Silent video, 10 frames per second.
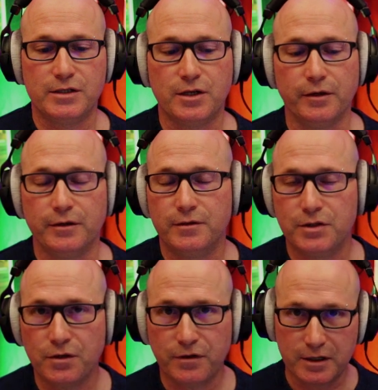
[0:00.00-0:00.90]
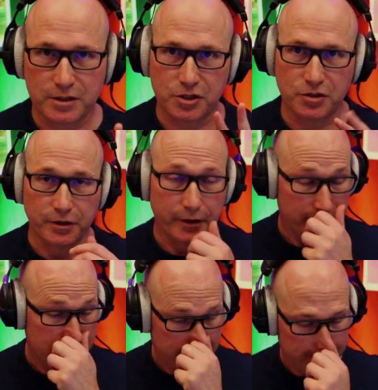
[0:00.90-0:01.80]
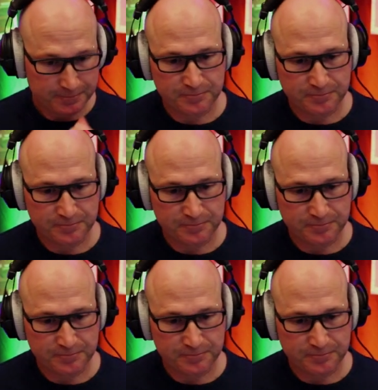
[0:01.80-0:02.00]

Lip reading: So, two things you should notice.